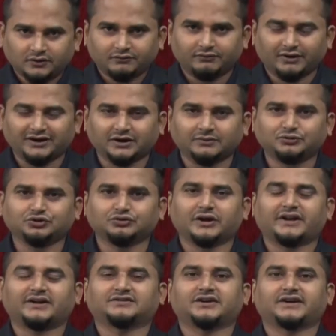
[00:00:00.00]
Welcome to
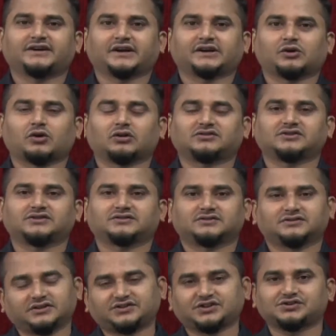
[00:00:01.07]
NareshIT Technologies.
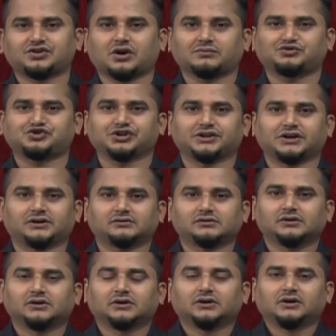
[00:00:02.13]
This is Ramchandar.
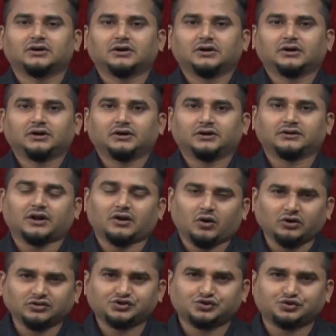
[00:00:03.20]
In the
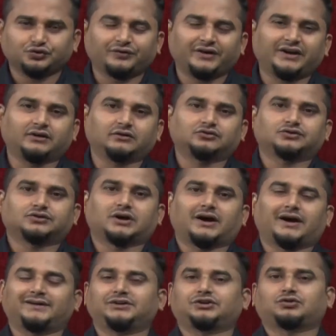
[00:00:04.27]
last two videos,
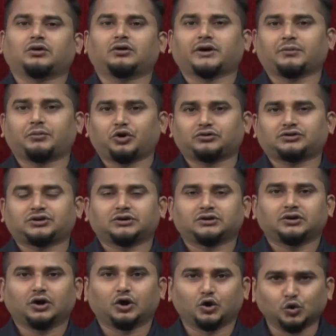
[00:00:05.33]
I did talk about
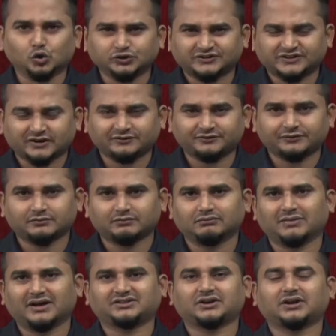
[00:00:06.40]
rules of
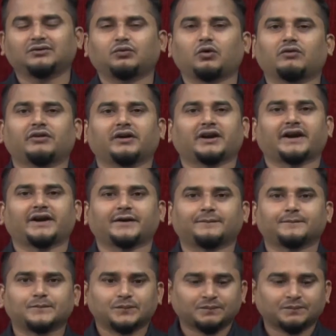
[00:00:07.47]
method overriding,